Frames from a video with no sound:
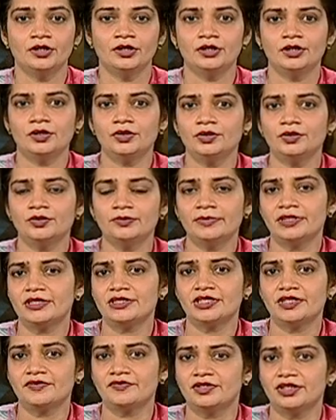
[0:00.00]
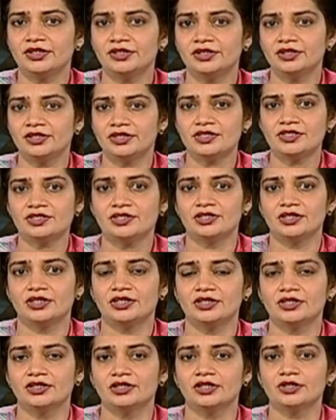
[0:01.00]
Now you must have read in
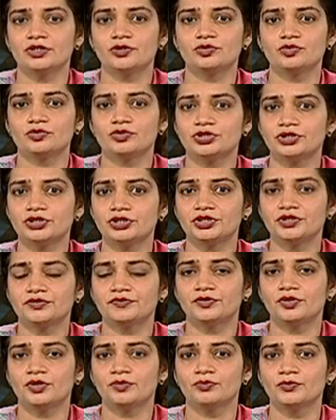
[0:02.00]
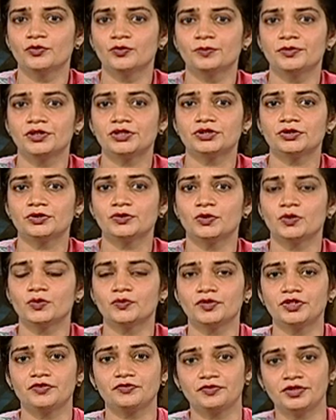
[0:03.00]
history that social reform movement along
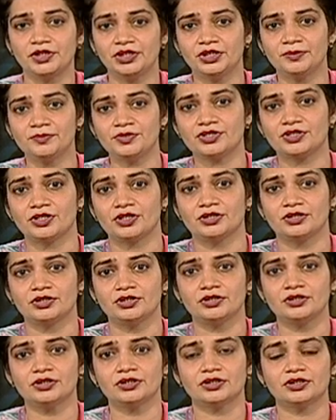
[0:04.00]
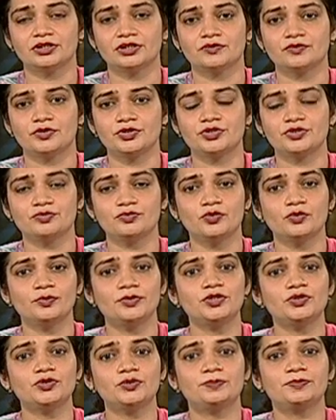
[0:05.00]
with freedom struggle was a
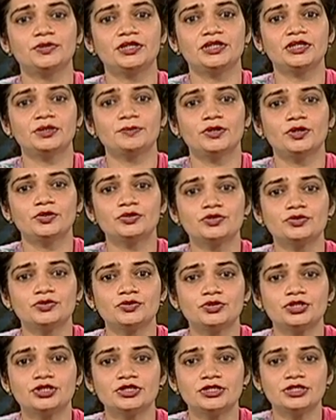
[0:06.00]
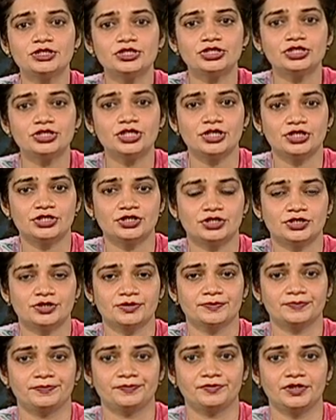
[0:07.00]
movement to bring about social change
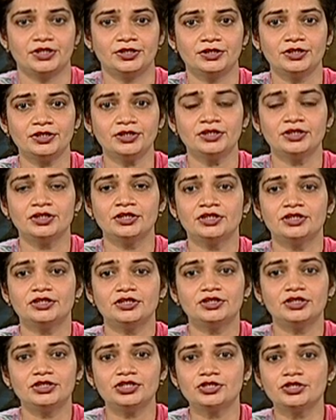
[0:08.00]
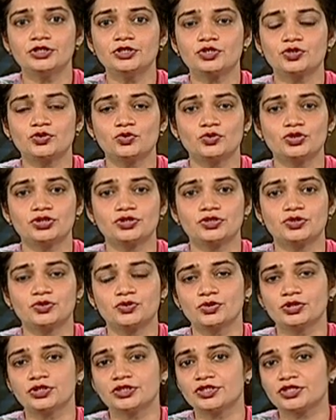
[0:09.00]
in the traditional stru
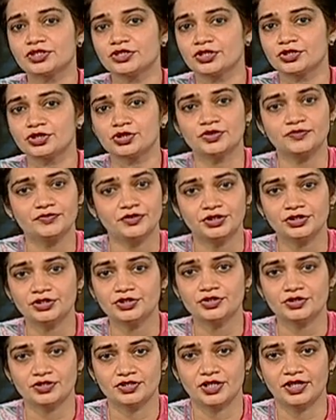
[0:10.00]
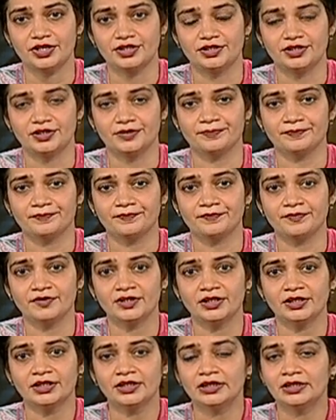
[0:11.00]
social structure of Indian society
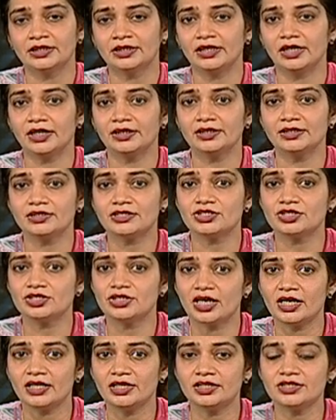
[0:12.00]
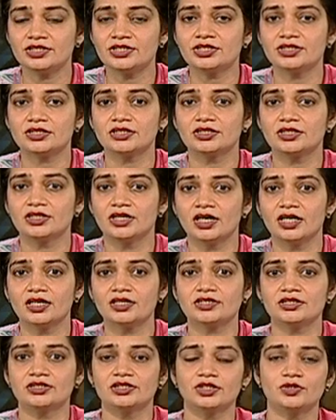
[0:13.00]
and it challenged
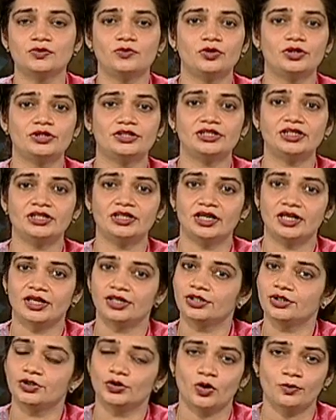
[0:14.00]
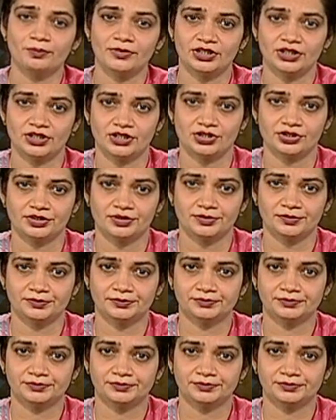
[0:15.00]
caste inequality and domination.